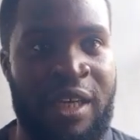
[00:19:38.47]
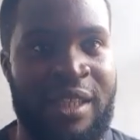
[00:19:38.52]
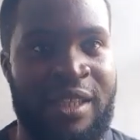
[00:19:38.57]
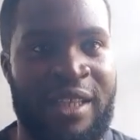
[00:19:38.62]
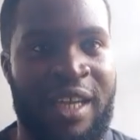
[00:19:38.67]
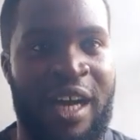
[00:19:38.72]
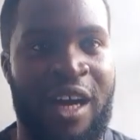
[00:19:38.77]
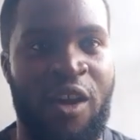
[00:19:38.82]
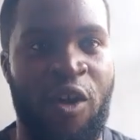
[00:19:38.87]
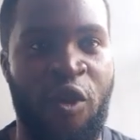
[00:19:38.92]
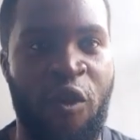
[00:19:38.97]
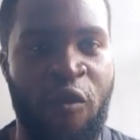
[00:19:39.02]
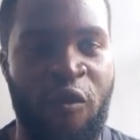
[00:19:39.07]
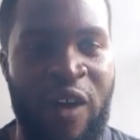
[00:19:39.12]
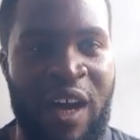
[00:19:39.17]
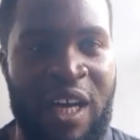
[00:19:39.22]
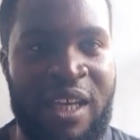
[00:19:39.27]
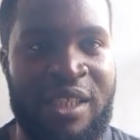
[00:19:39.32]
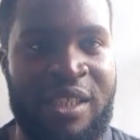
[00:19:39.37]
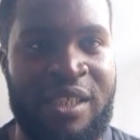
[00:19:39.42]
that
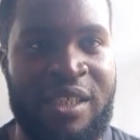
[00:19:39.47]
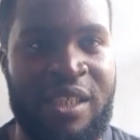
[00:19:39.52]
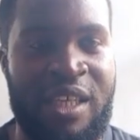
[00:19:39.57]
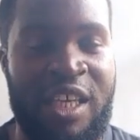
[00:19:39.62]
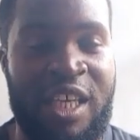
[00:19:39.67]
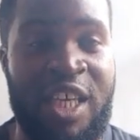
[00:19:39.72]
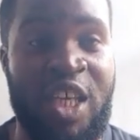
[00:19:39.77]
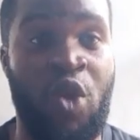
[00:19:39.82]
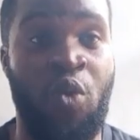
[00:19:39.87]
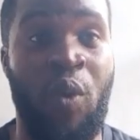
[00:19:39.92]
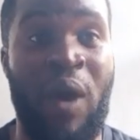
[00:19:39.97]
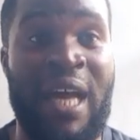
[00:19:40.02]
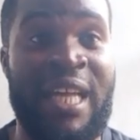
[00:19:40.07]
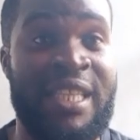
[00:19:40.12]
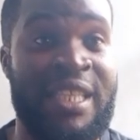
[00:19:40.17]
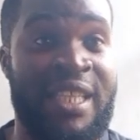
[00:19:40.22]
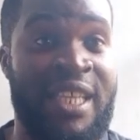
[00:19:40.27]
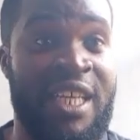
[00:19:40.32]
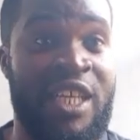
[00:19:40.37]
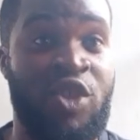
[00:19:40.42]
covers a
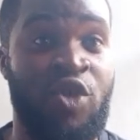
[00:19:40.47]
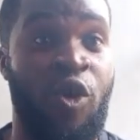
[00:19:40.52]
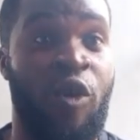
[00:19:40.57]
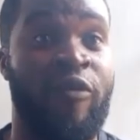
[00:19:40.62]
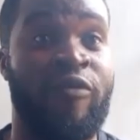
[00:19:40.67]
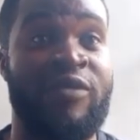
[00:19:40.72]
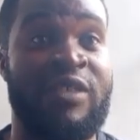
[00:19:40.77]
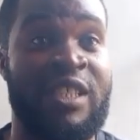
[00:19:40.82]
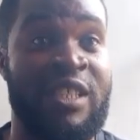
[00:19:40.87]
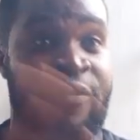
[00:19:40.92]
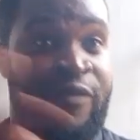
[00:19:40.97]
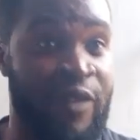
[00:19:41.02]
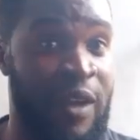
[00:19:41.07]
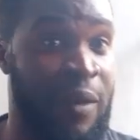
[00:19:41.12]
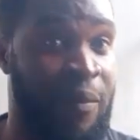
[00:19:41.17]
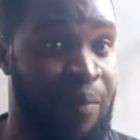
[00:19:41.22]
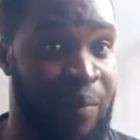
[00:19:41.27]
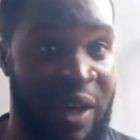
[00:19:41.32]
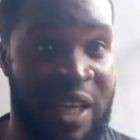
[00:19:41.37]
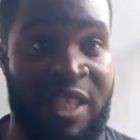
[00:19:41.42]
wide range of
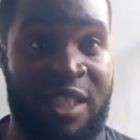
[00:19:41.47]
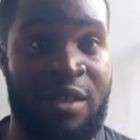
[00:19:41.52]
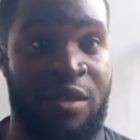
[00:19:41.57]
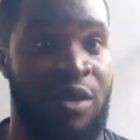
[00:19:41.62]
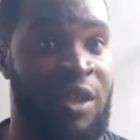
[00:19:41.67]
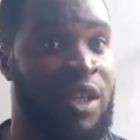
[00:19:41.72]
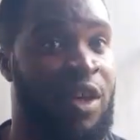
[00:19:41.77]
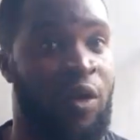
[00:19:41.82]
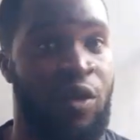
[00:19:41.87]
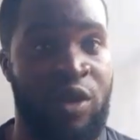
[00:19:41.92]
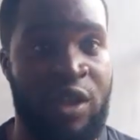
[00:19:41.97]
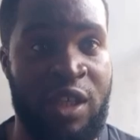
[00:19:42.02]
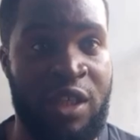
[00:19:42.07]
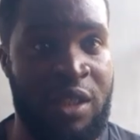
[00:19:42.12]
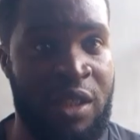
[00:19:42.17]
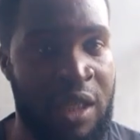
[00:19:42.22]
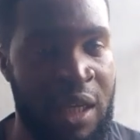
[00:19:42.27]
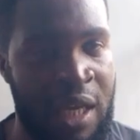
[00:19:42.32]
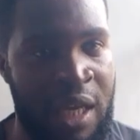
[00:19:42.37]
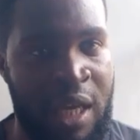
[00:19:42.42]
different pests,
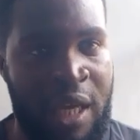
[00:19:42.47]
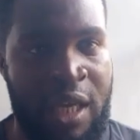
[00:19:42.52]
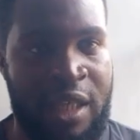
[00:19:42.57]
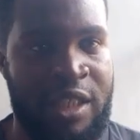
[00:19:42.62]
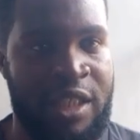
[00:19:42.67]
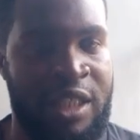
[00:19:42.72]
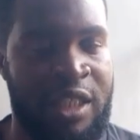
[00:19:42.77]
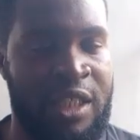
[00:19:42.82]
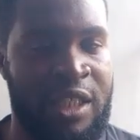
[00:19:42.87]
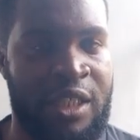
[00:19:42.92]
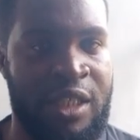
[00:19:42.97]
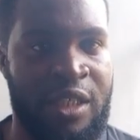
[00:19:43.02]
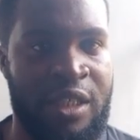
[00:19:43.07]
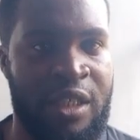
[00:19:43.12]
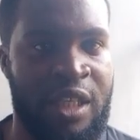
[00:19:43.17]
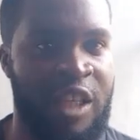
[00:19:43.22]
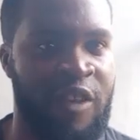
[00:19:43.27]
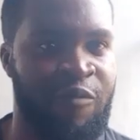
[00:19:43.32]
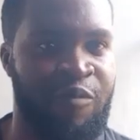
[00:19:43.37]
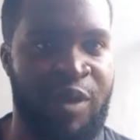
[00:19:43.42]
including the
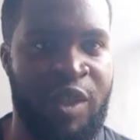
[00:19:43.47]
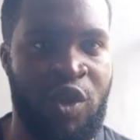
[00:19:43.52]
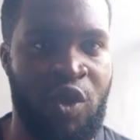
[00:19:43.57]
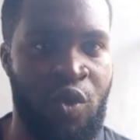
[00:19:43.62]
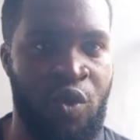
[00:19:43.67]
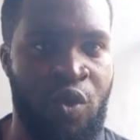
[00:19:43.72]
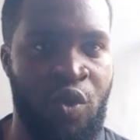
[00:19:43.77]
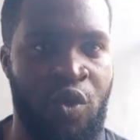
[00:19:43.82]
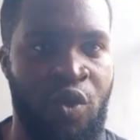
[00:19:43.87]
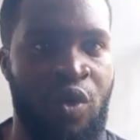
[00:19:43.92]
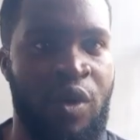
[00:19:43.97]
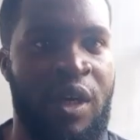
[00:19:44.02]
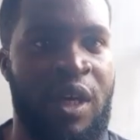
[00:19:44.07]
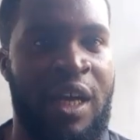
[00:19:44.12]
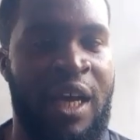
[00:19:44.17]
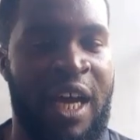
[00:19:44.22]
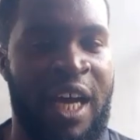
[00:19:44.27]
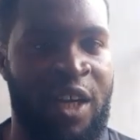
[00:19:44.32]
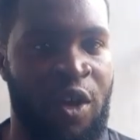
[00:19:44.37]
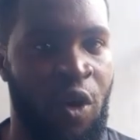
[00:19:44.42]
leaf beetle
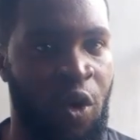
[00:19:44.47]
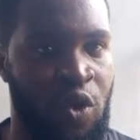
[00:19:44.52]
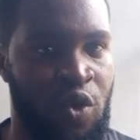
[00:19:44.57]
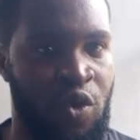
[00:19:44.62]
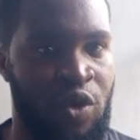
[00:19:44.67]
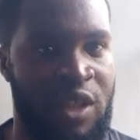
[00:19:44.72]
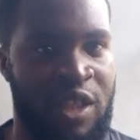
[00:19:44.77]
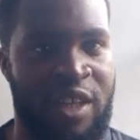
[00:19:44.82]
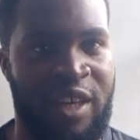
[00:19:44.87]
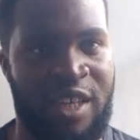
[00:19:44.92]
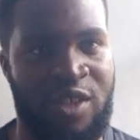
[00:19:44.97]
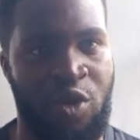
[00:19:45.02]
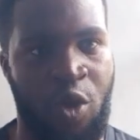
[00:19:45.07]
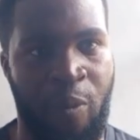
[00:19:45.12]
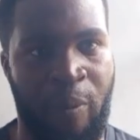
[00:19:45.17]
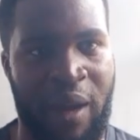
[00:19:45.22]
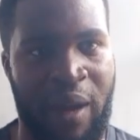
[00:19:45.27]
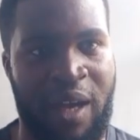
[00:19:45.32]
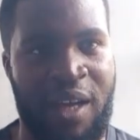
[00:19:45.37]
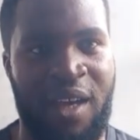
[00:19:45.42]
and also the
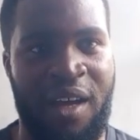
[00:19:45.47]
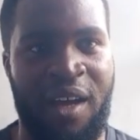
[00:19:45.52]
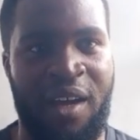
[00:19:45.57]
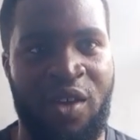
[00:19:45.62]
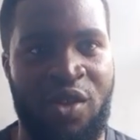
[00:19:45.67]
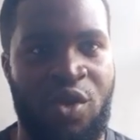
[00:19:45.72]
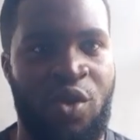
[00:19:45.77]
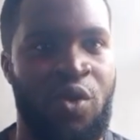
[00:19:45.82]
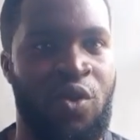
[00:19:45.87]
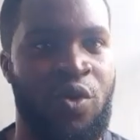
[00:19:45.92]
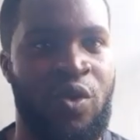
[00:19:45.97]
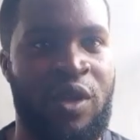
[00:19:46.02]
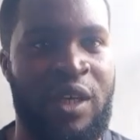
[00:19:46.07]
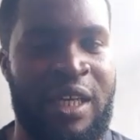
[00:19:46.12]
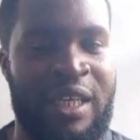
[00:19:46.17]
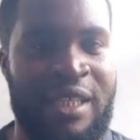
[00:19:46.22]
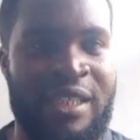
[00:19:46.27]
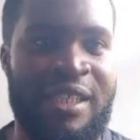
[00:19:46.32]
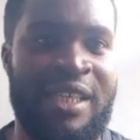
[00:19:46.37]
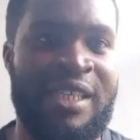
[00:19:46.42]
grasshopper. So
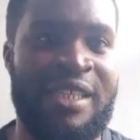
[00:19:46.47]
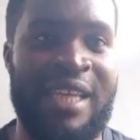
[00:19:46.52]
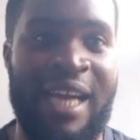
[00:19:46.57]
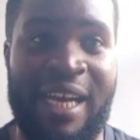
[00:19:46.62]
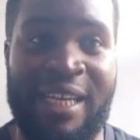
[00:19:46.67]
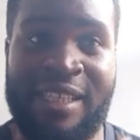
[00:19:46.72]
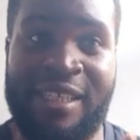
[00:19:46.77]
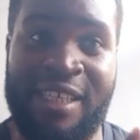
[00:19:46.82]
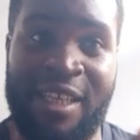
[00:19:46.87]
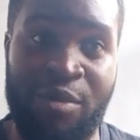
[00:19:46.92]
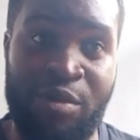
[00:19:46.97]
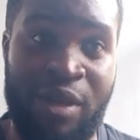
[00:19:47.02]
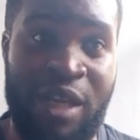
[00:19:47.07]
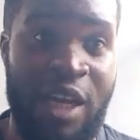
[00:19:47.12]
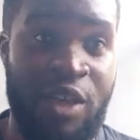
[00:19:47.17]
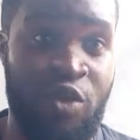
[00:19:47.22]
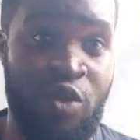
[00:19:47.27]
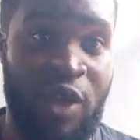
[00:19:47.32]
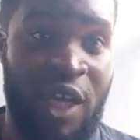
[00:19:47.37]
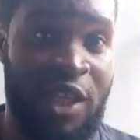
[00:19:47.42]
these are the
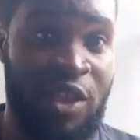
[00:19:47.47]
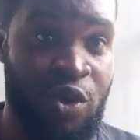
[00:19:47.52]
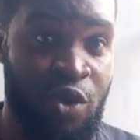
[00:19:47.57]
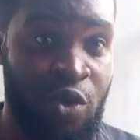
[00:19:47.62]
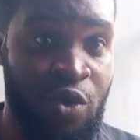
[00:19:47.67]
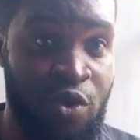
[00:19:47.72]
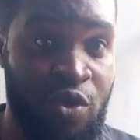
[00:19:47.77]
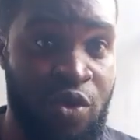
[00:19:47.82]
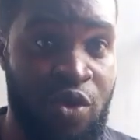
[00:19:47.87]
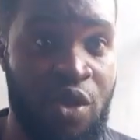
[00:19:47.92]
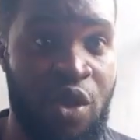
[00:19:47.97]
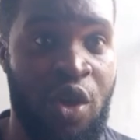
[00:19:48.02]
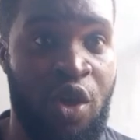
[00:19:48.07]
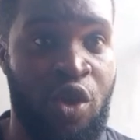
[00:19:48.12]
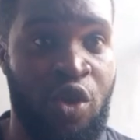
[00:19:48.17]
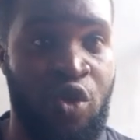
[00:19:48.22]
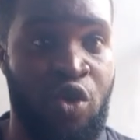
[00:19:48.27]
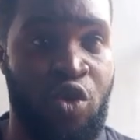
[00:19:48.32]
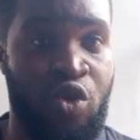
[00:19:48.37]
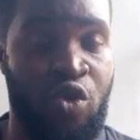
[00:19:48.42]
chemicals you can use
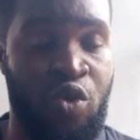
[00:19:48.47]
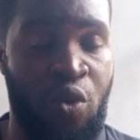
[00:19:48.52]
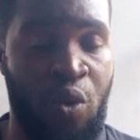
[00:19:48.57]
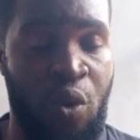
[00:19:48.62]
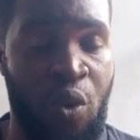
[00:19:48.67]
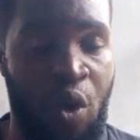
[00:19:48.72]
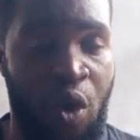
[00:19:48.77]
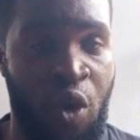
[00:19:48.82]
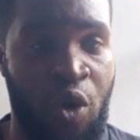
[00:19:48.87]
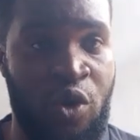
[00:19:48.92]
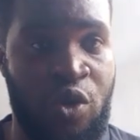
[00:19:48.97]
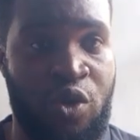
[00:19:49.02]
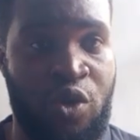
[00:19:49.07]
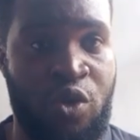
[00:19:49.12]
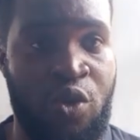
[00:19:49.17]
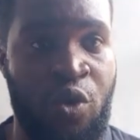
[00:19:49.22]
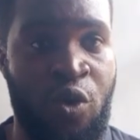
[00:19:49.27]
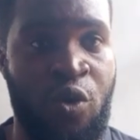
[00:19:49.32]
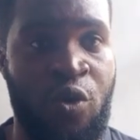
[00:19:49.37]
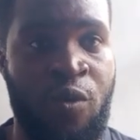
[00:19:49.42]
to
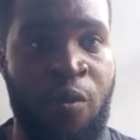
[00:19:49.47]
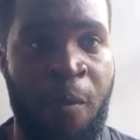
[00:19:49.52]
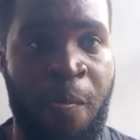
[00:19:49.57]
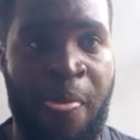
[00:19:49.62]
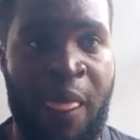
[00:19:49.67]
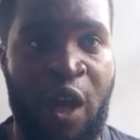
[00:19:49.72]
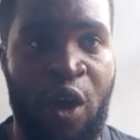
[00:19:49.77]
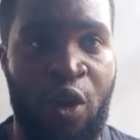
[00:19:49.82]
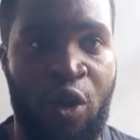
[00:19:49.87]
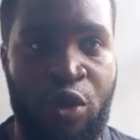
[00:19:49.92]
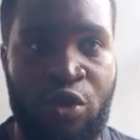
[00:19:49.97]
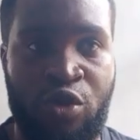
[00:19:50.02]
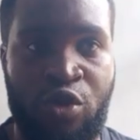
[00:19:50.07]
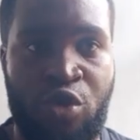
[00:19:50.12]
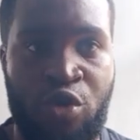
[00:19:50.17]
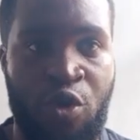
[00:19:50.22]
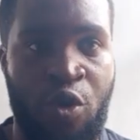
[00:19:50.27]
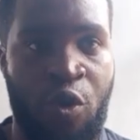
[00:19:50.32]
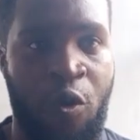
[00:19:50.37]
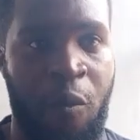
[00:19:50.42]
also
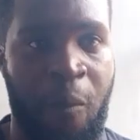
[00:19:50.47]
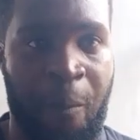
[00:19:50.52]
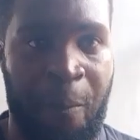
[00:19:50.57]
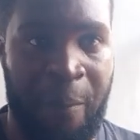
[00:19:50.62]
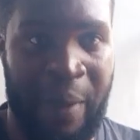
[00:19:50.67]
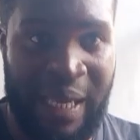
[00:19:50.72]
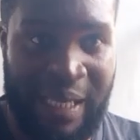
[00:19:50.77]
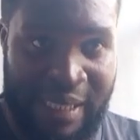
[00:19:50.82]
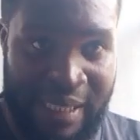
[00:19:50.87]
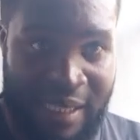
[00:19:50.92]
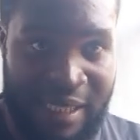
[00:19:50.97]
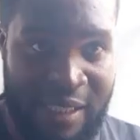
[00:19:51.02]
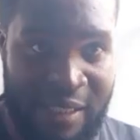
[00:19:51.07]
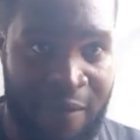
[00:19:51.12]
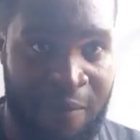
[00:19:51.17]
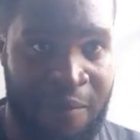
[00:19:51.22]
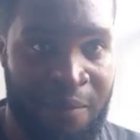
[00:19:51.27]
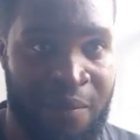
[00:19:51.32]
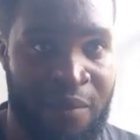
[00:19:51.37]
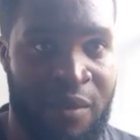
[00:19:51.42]
control
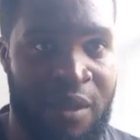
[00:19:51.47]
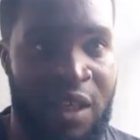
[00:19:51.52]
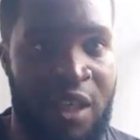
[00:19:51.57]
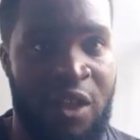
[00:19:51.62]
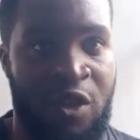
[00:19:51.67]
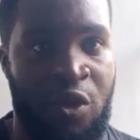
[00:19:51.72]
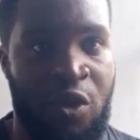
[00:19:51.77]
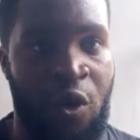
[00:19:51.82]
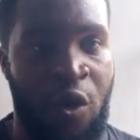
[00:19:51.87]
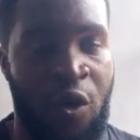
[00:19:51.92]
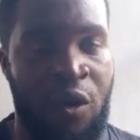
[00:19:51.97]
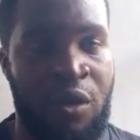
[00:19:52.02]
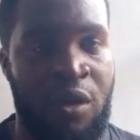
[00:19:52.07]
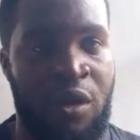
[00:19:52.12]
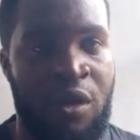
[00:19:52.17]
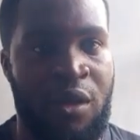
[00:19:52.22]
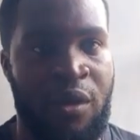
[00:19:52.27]
pests in your